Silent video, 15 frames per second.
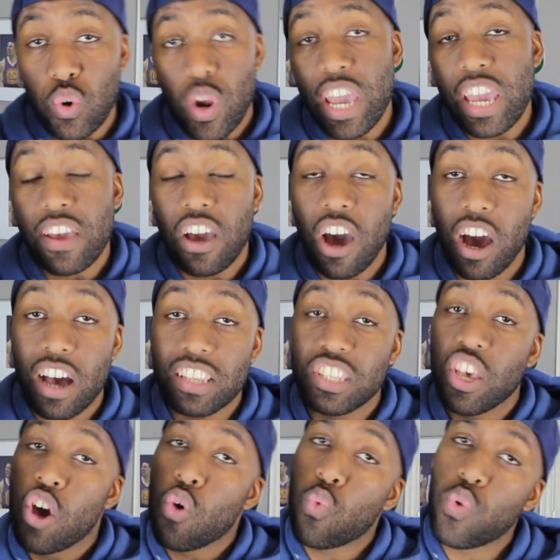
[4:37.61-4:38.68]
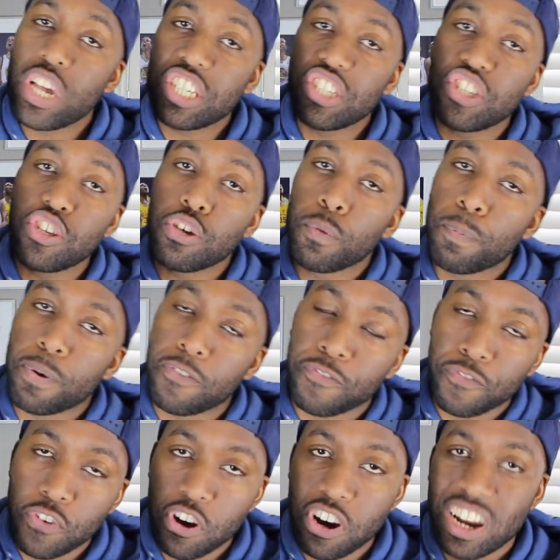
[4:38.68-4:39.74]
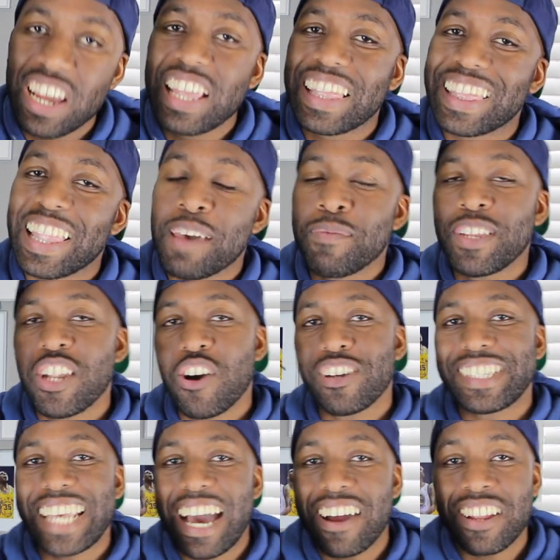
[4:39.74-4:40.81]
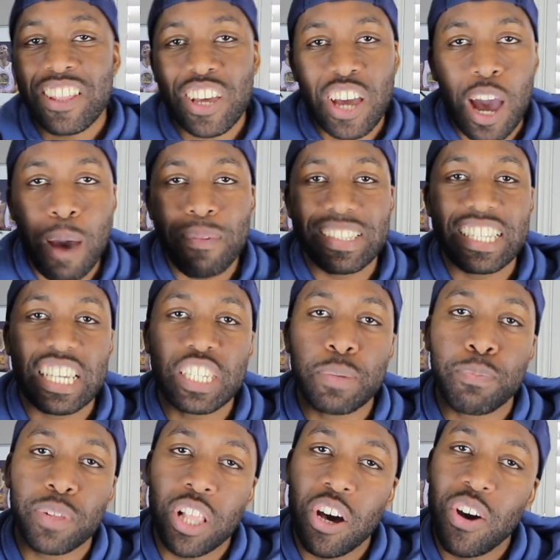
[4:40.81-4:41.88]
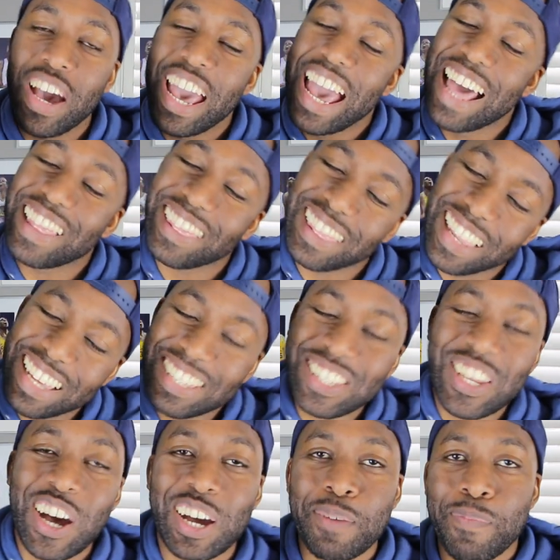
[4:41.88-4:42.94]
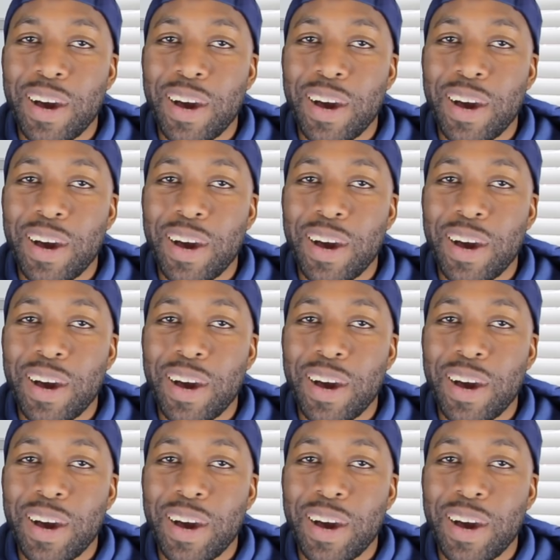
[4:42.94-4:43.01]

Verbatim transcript: gray Kaws, which do you prefer? Let me know down in the comment section below, and let's talk